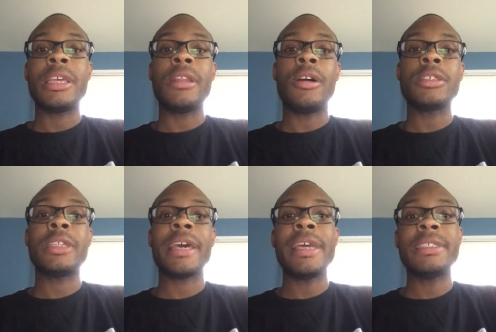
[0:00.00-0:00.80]
they lost
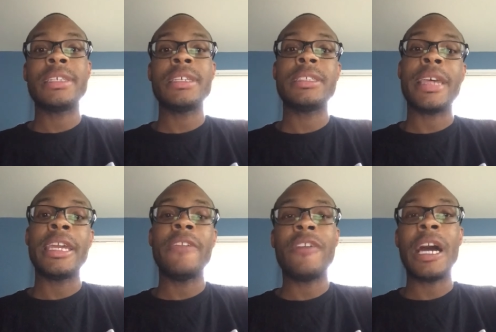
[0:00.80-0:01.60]
to the Aces
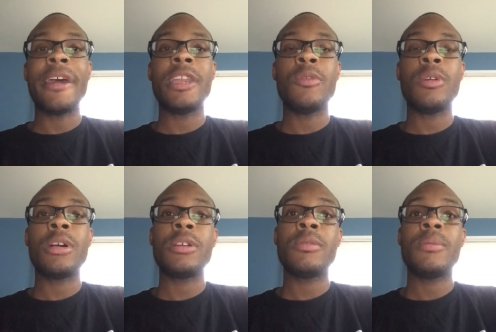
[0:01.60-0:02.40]

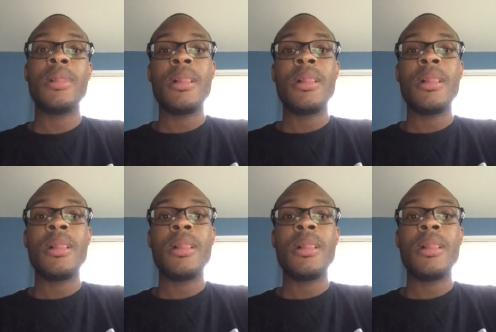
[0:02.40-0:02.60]
85-81.